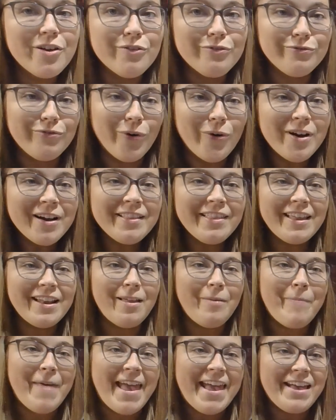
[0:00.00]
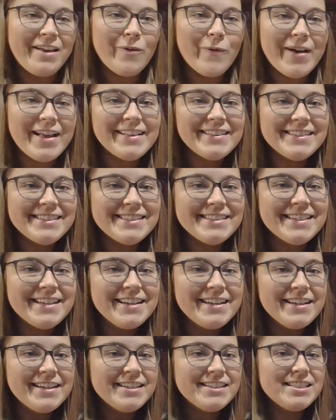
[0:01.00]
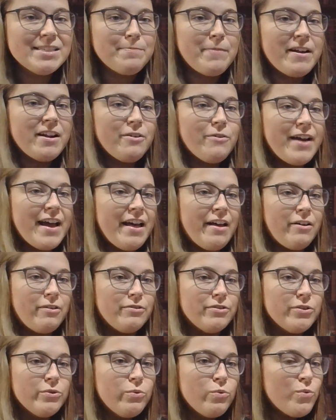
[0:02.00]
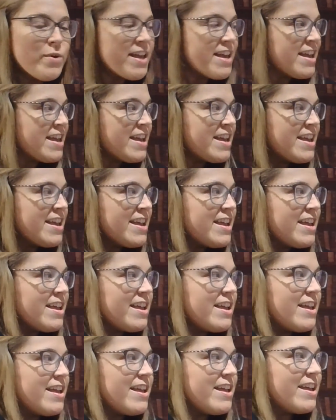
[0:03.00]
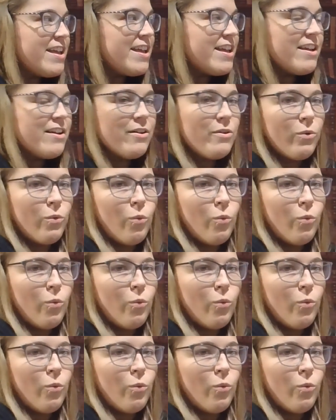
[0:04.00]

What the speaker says: Four little penguins spun around. Whee!